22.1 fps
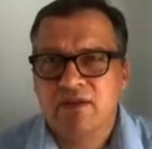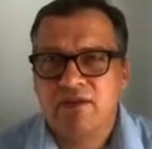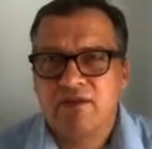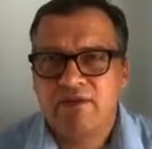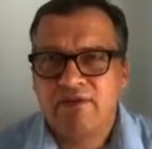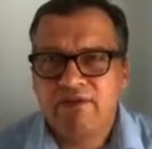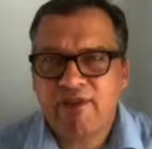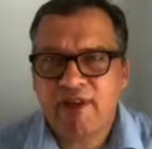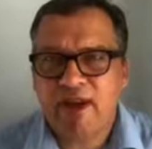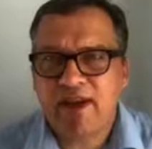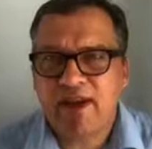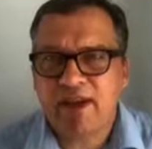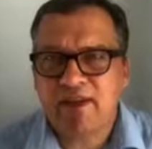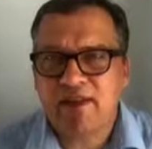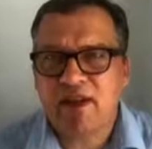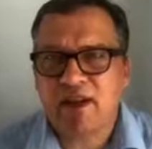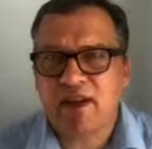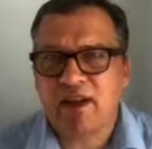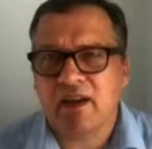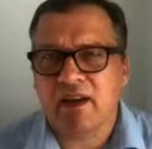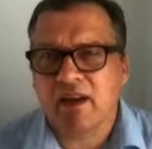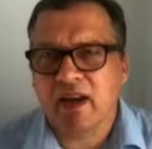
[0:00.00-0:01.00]

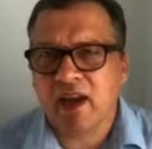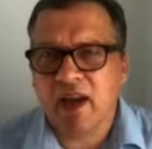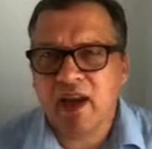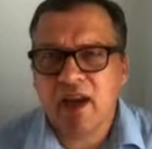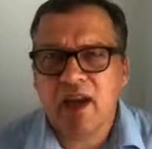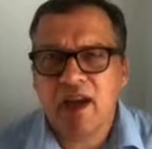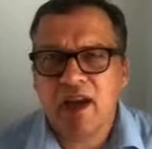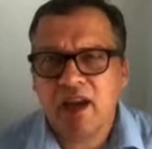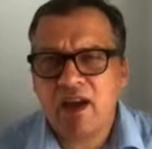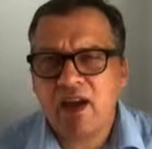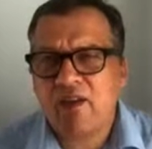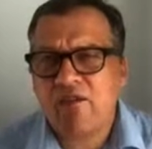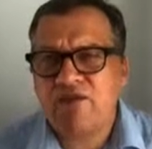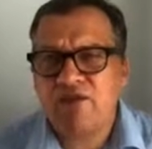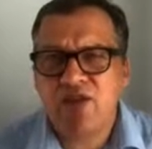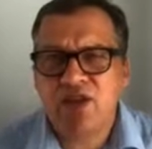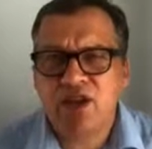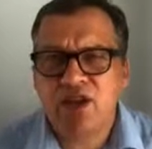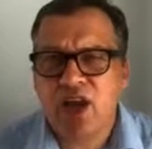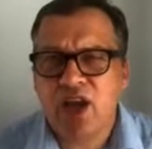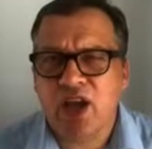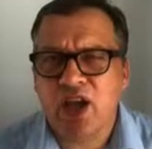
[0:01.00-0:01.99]
Fighting
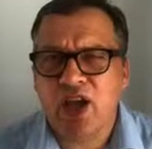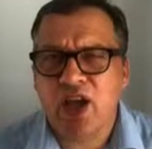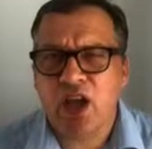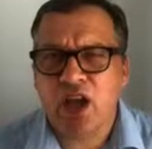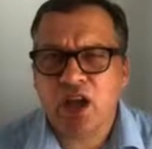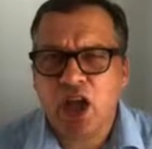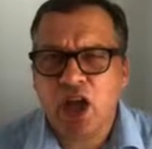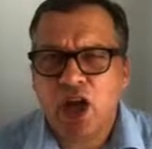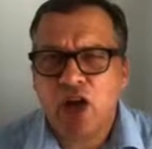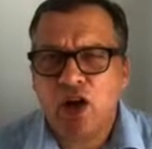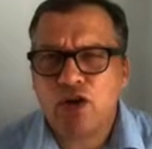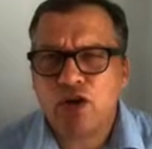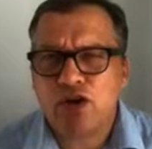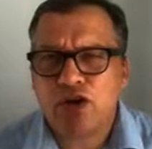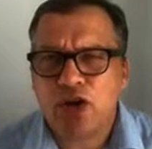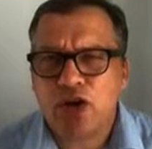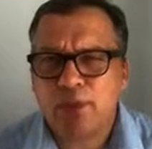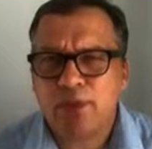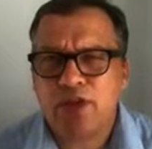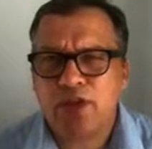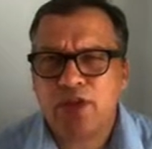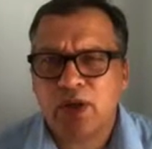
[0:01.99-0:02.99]
every day, loud
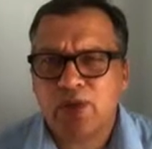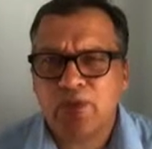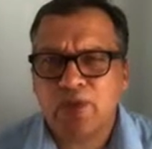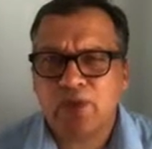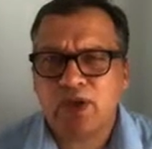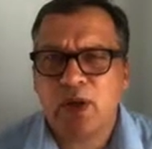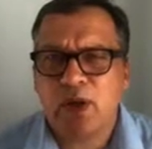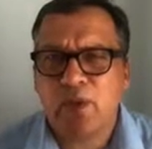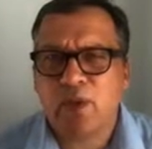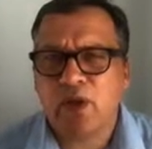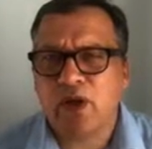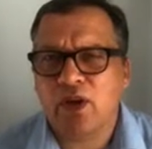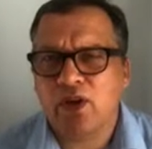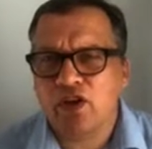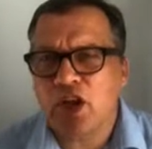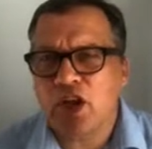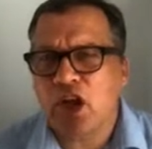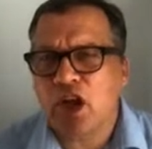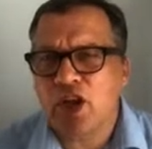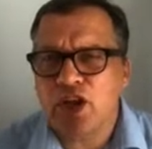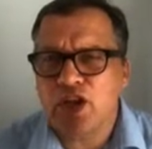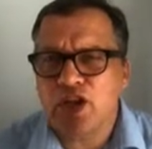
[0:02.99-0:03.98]
shabba shabba shabba, and
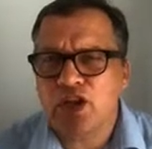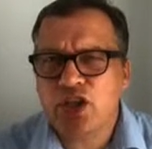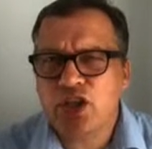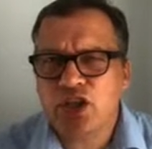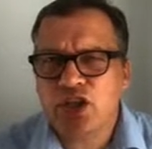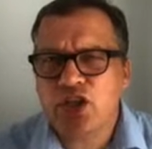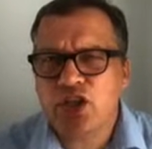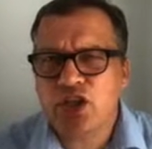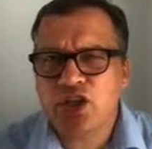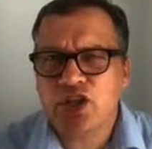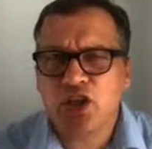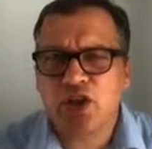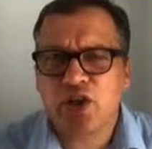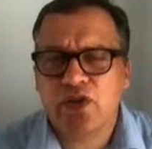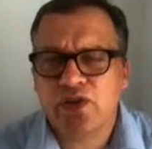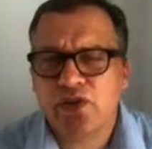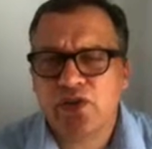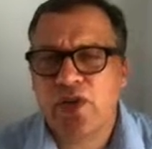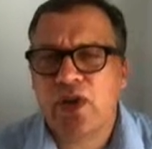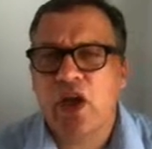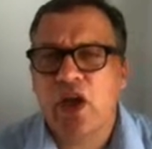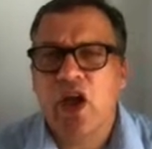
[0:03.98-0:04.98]
hitting each
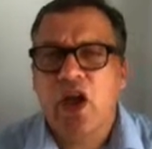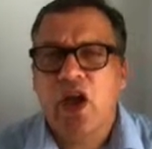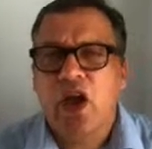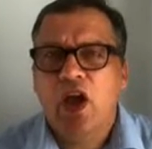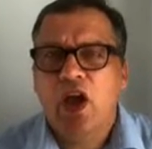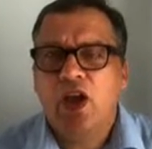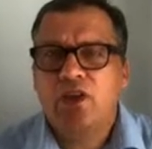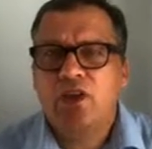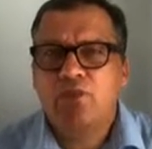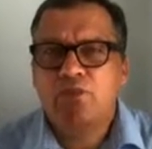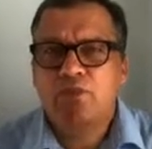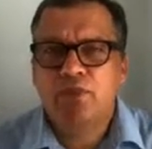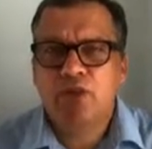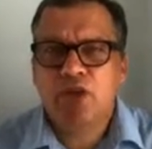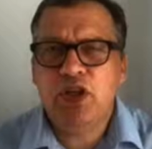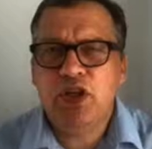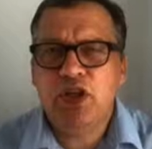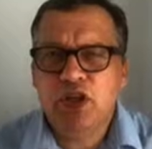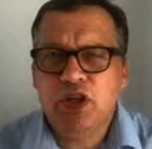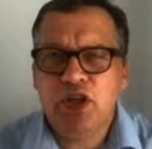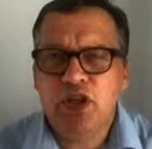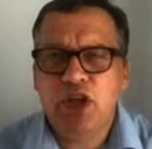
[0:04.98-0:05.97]
other and
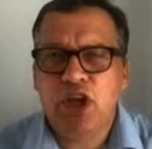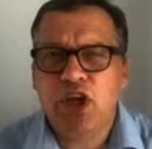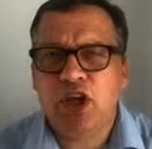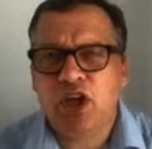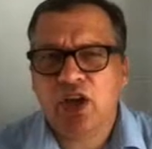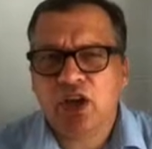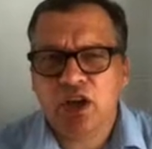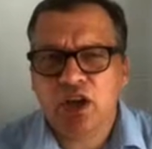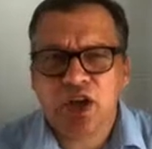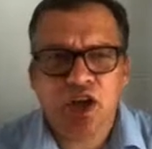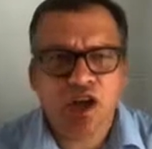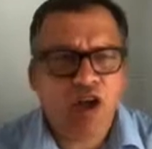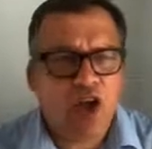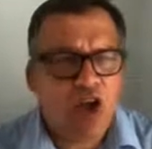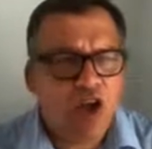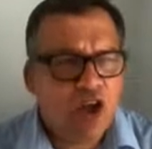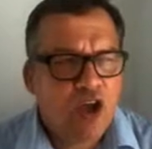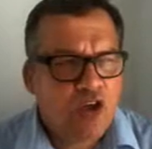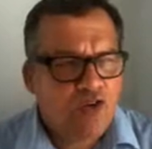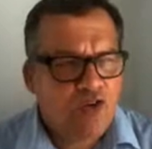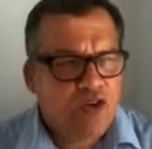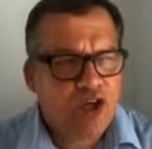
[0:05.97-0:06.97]
bleeding, and
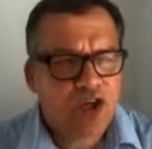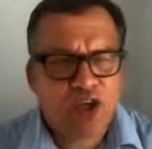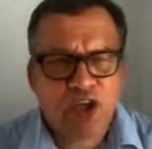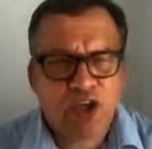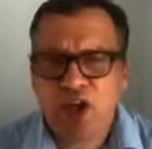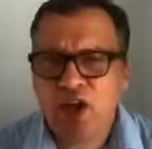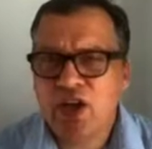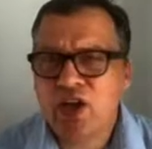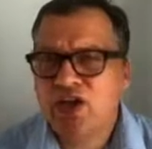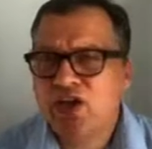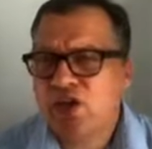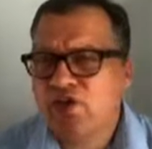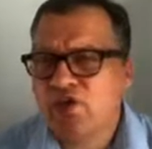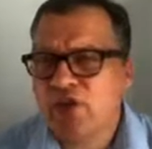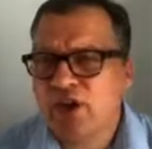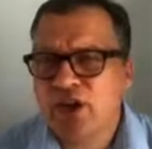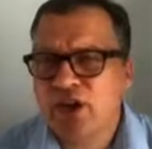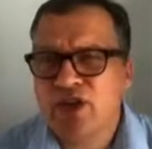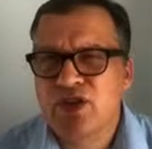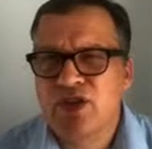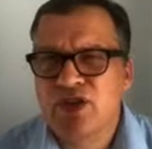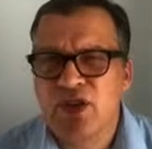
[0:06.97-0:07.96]
the kids
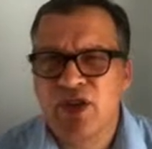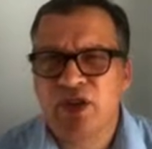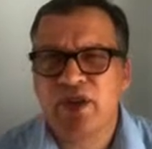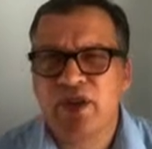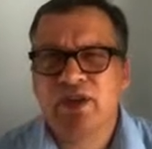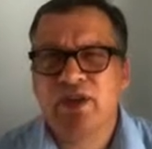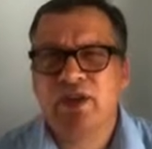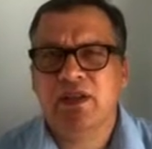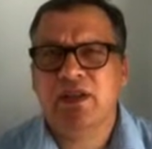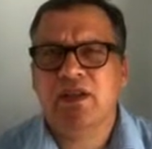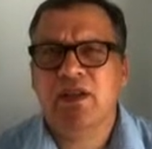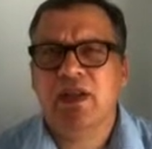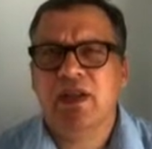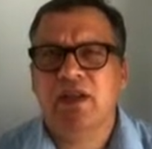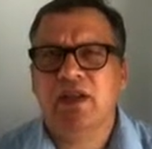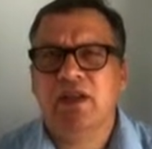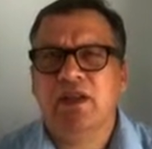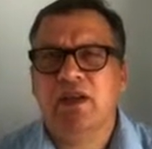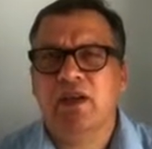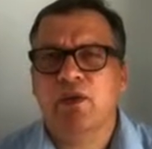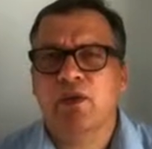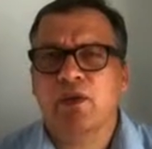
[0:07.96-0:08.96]
were dirty
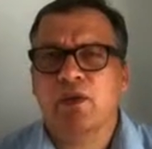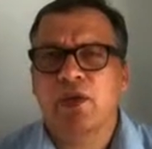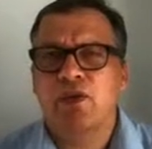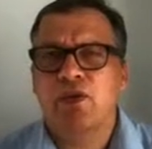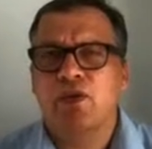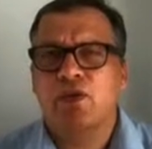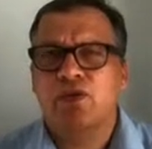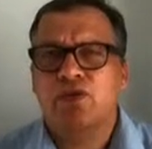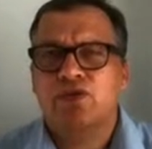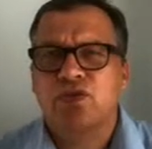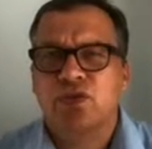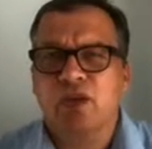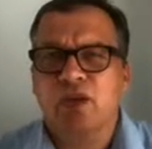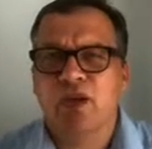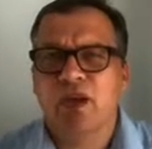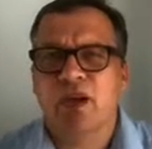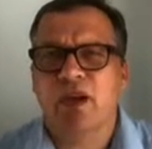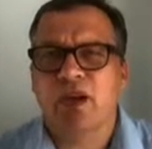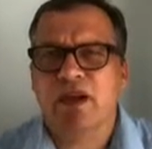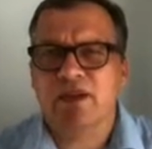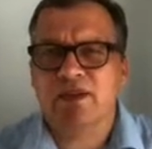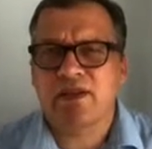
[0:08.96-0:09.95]
and there were no
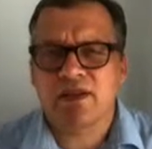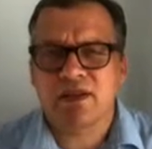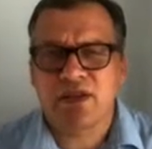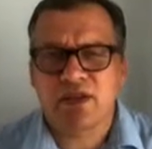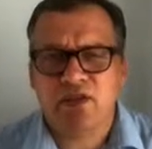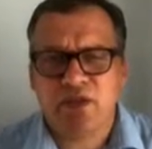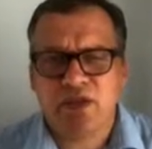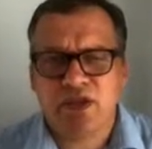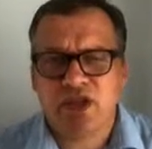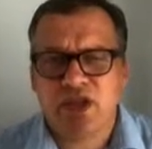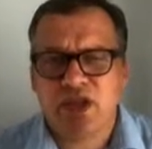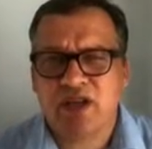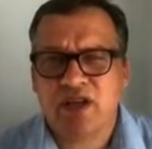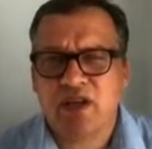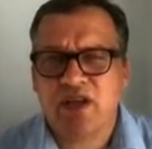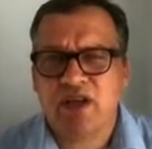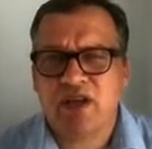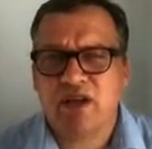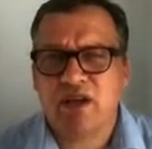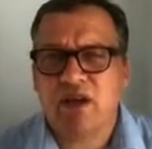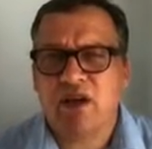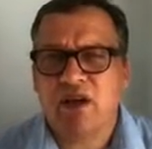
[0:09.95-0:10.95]
toilets, and this was
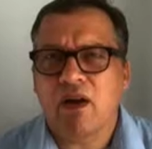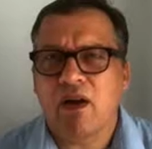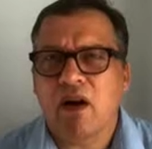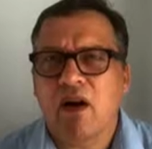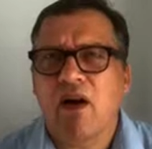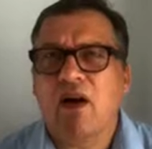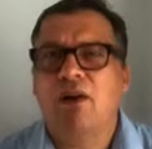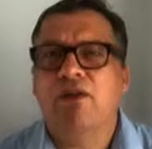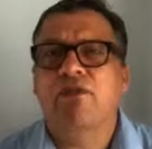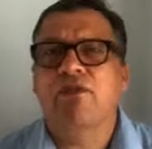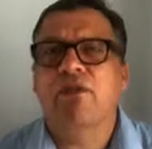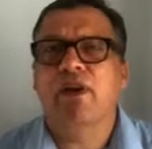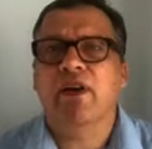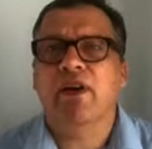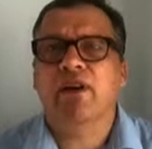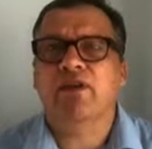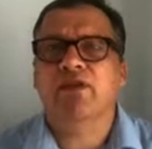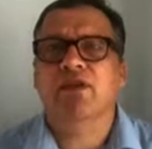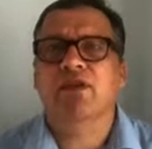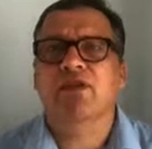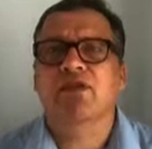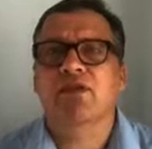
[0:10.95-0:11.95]
just a
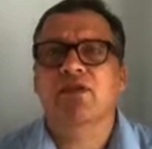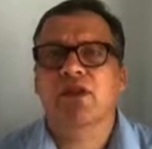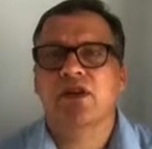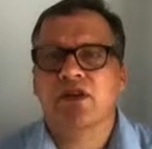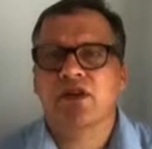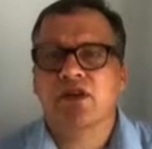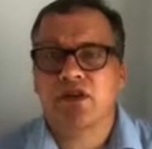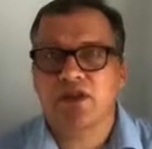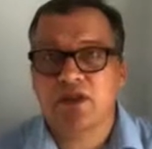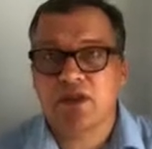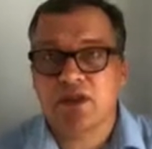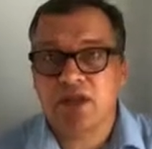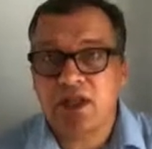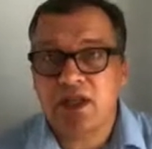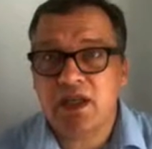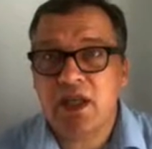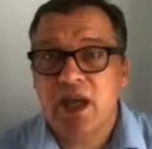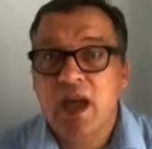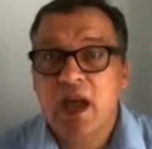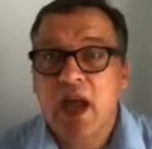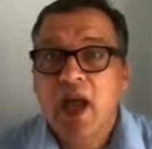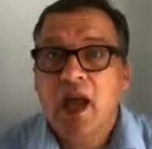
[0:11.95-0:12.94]
horrifying situation to
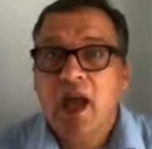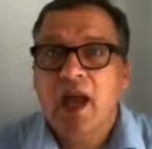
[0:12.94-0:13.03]
see.